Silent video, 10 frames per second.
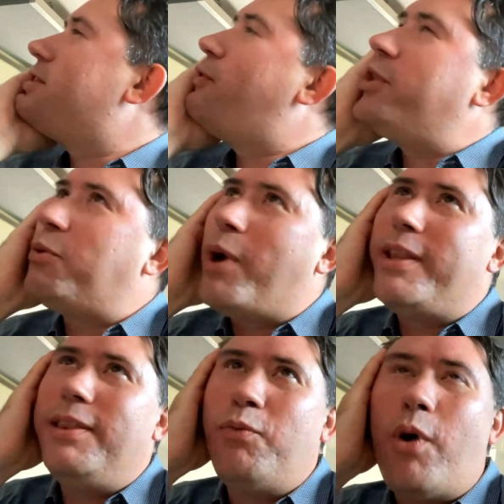I've only
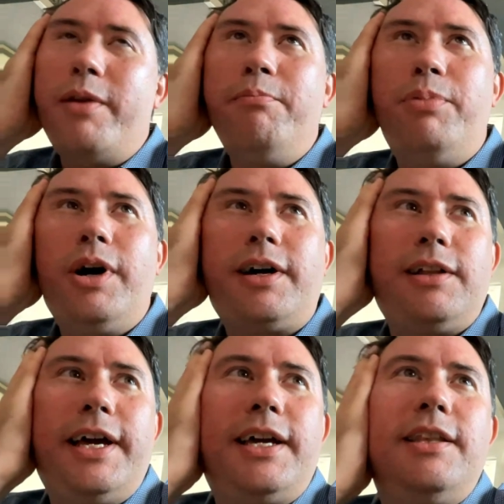read one book
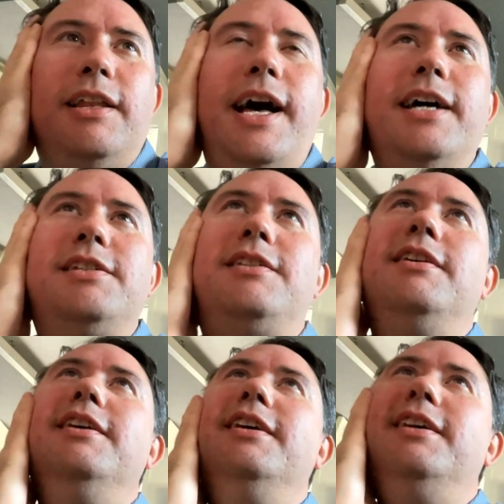like in the last
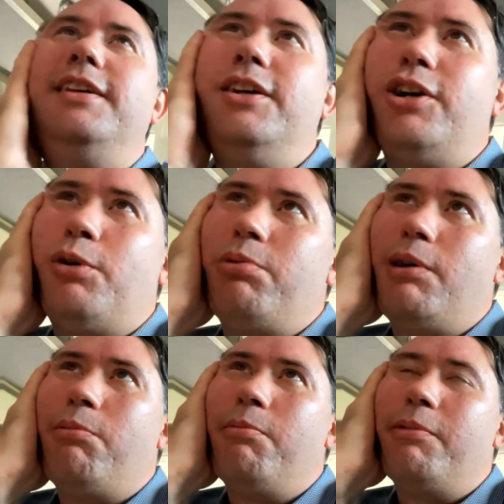year
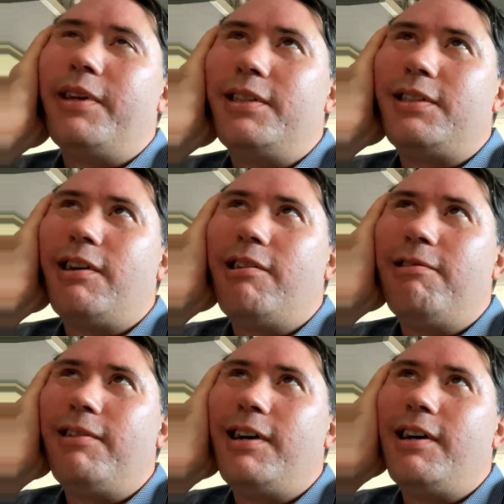probably,
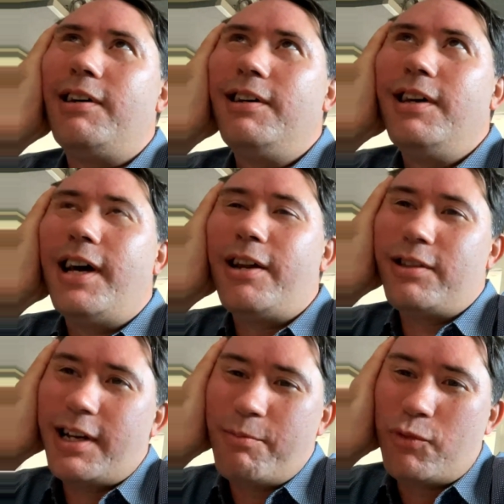so uh I don't
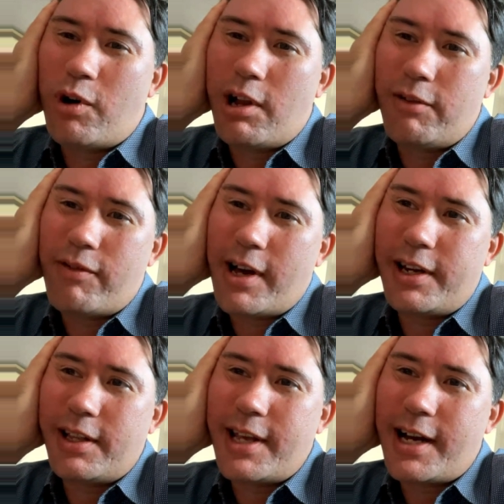think I'm qualified
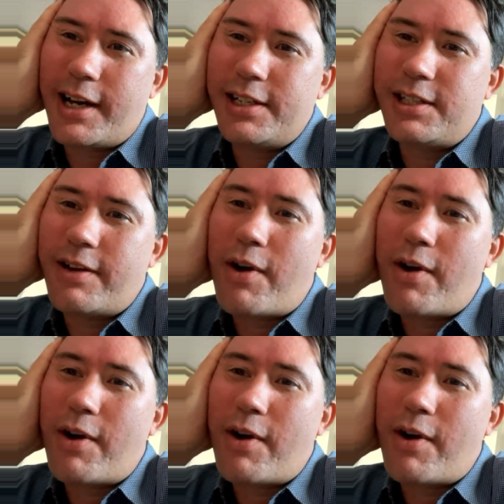on that kind of stuff.